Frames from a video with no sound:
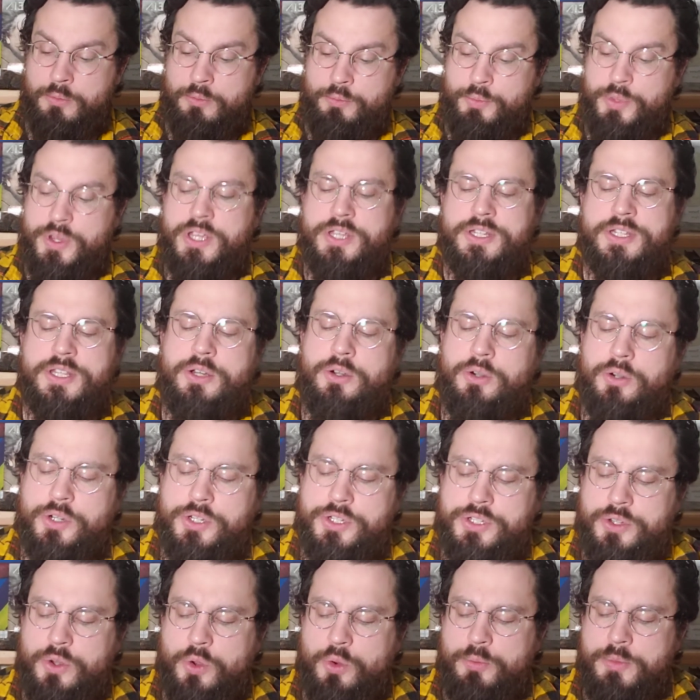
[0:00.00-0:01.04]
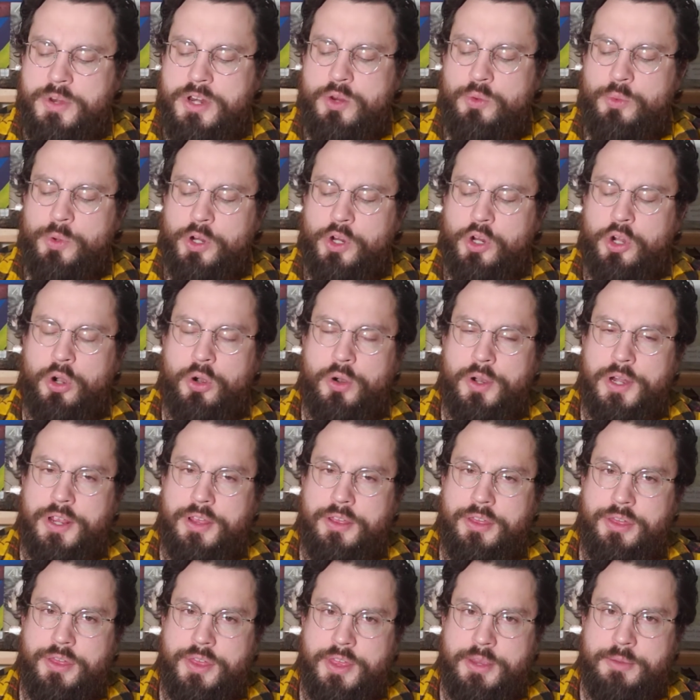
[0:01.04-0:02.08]
Because there are so many recurring
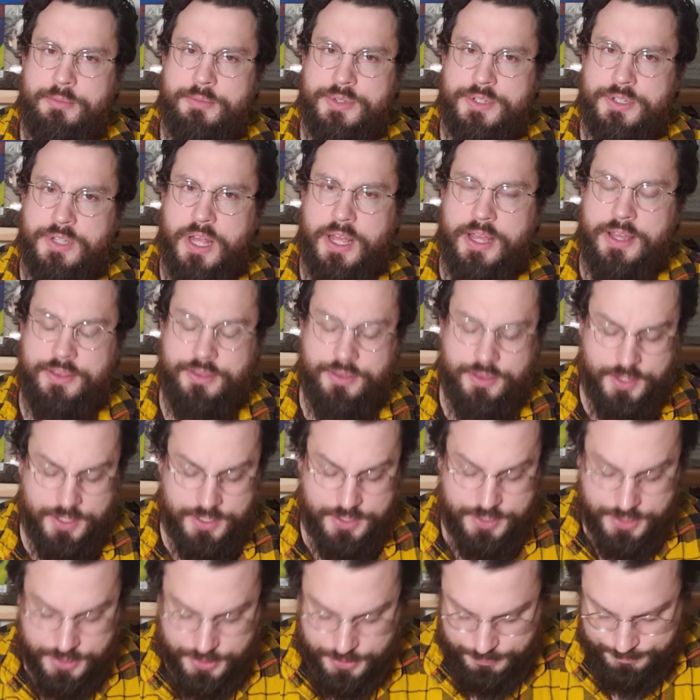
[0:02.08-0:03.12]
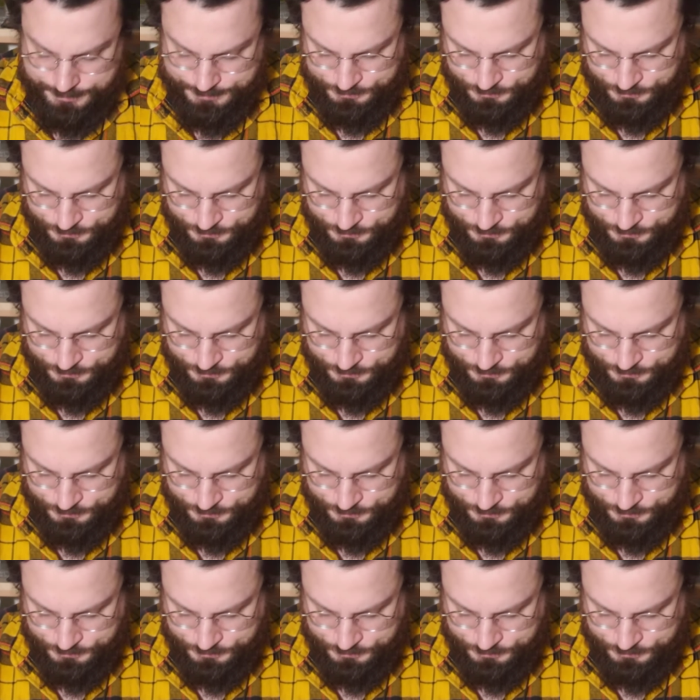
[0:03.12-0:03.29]
themes like this.